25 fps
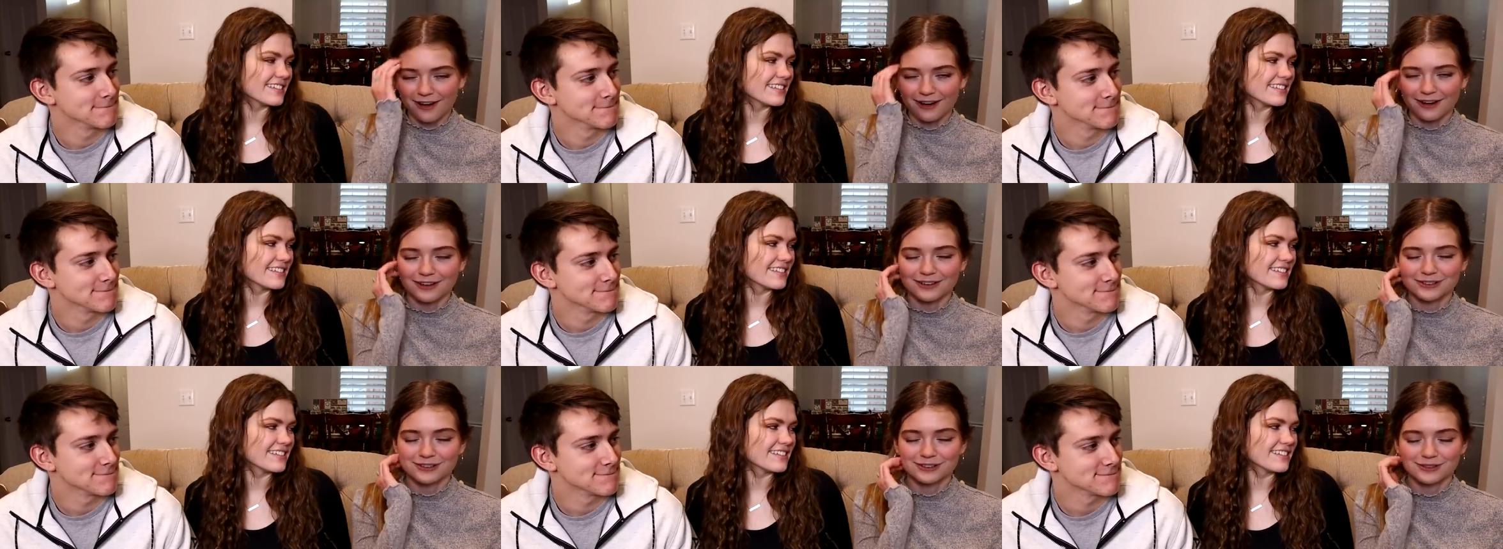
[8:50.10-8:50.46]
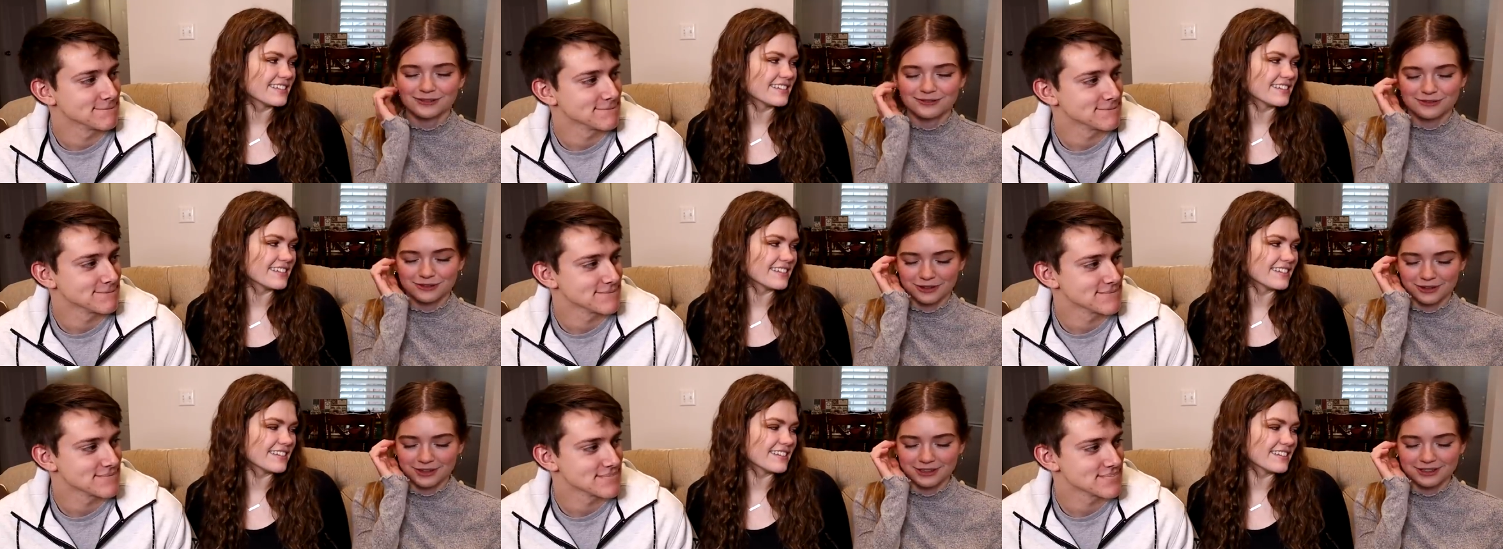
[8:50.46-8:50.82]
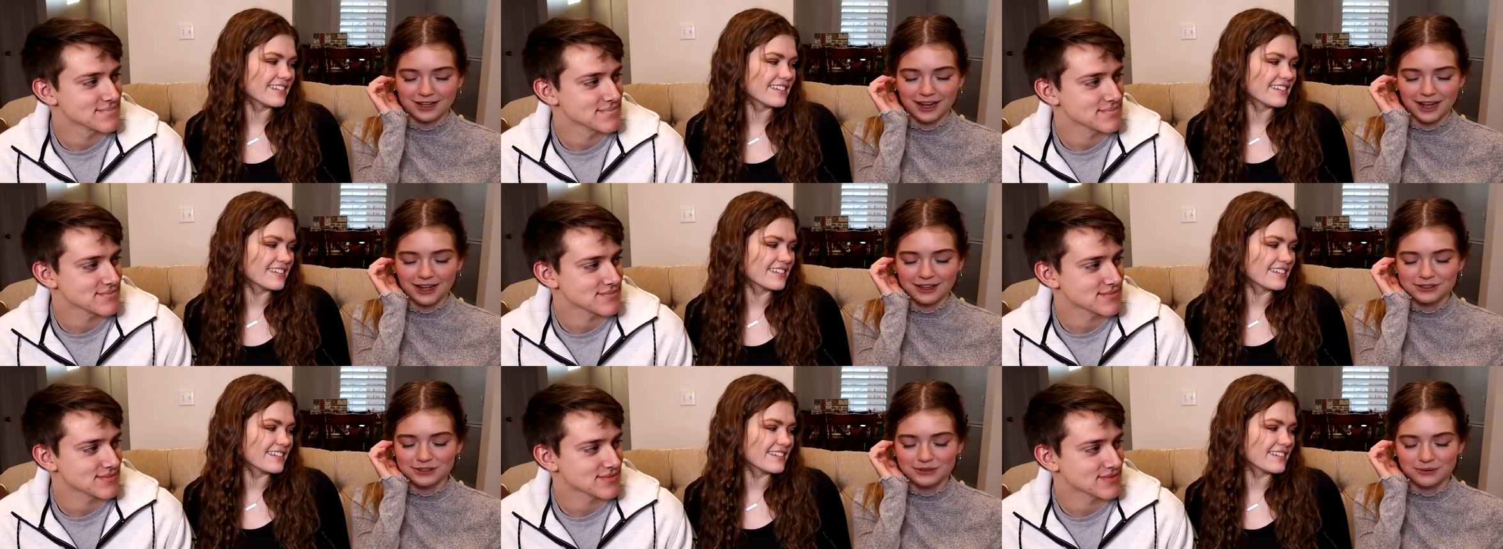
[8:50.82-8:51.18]
Speaker 1: our
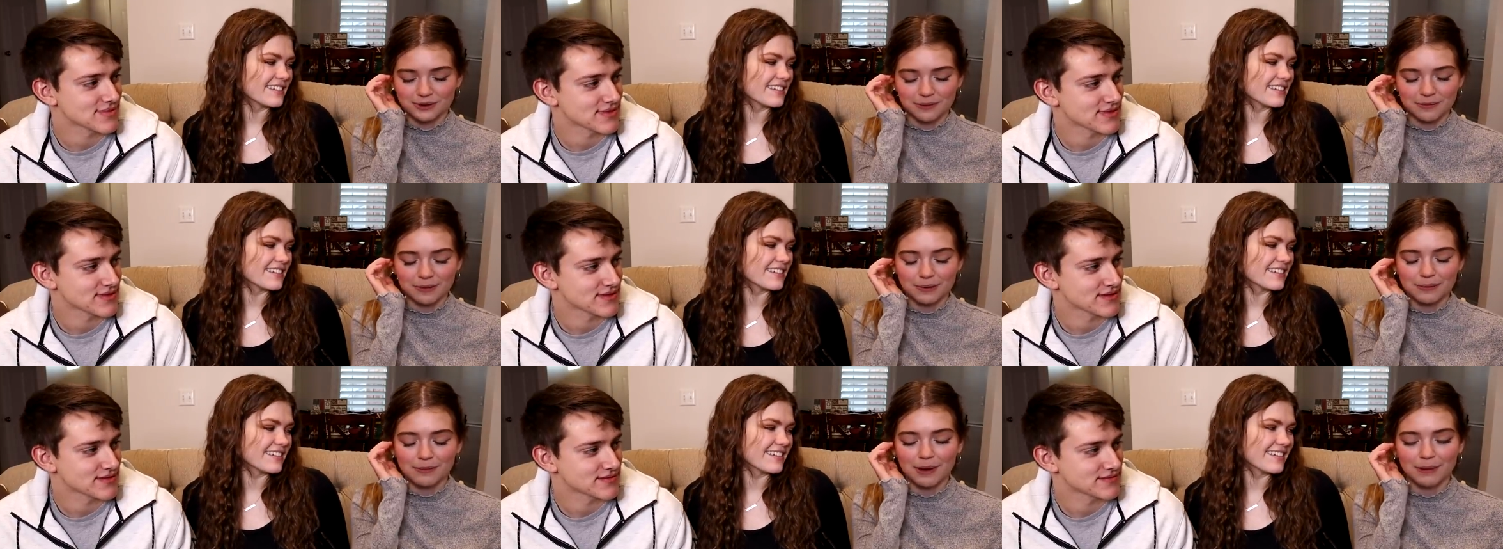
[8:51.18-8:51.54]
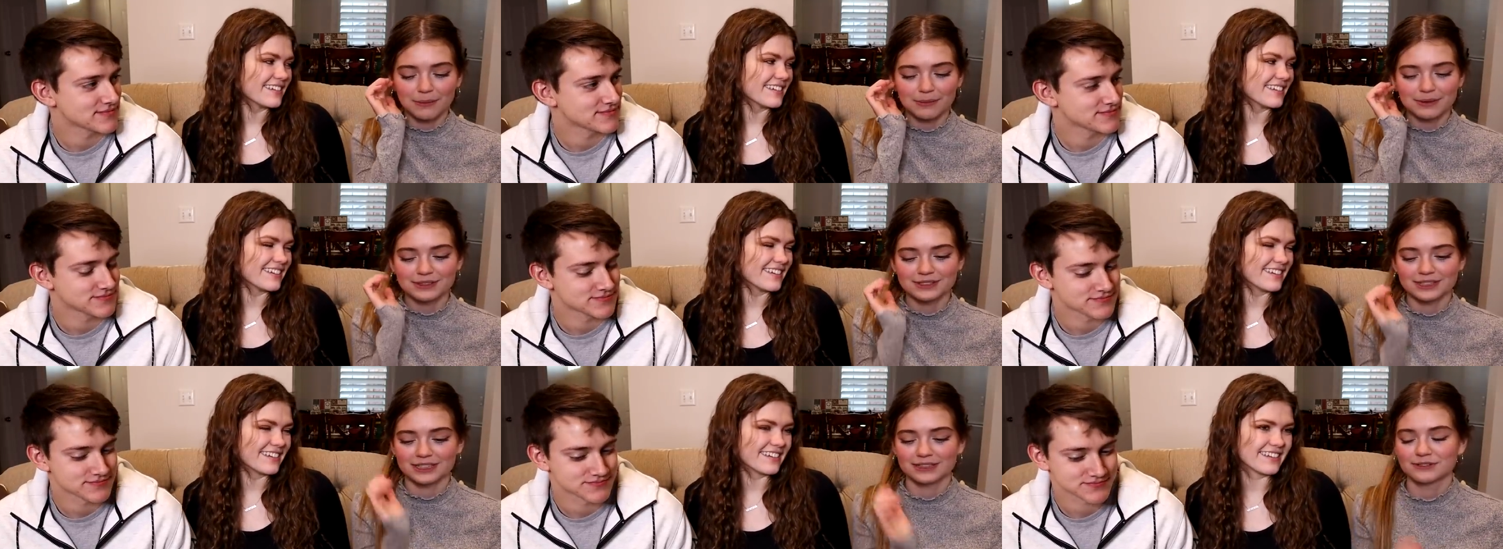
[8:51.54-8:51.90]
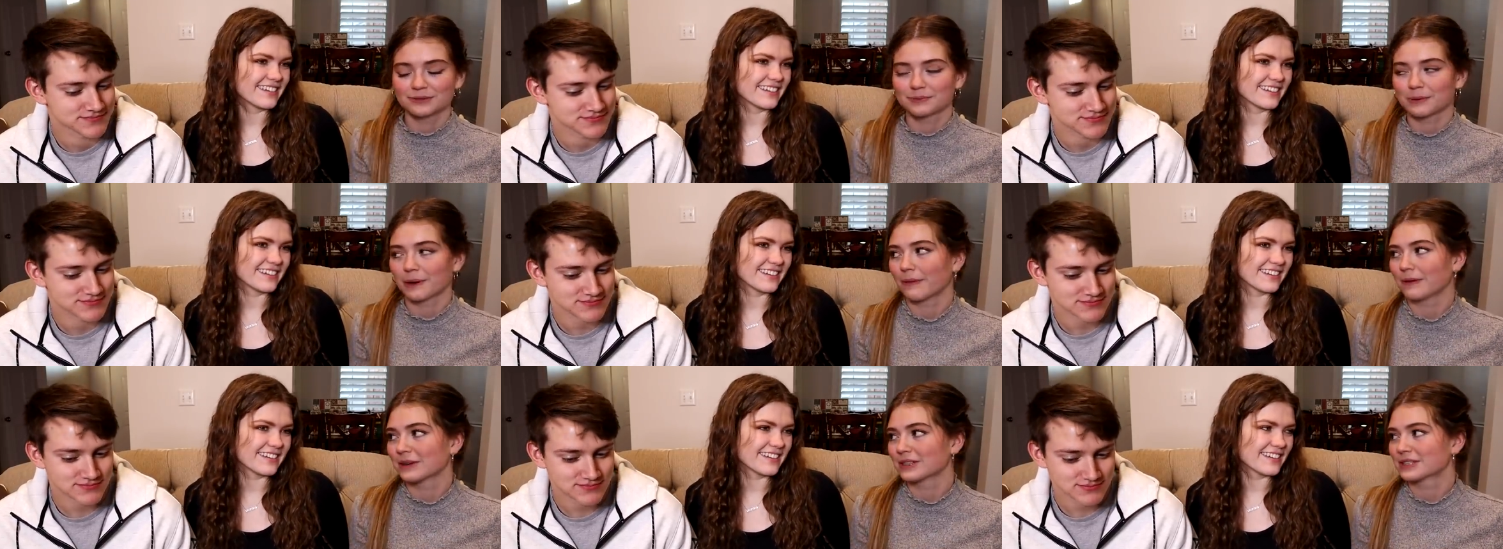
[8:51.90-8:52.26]
Trinidad scorpion peppers, it
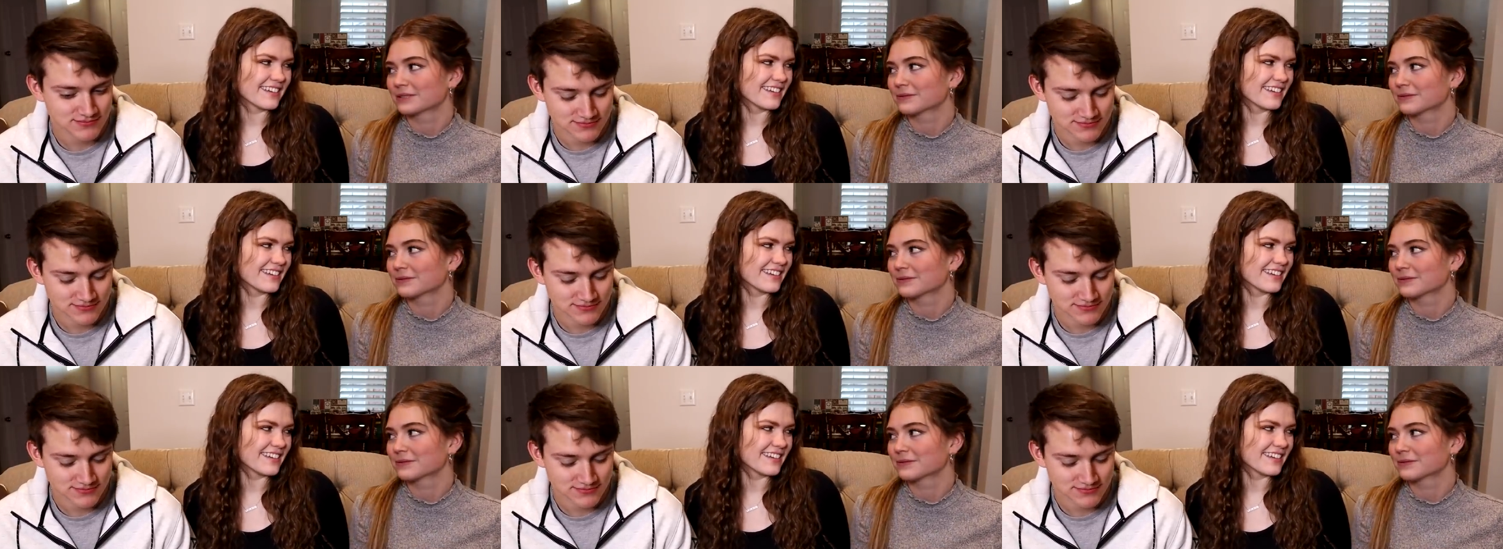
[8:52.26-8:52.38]
was probably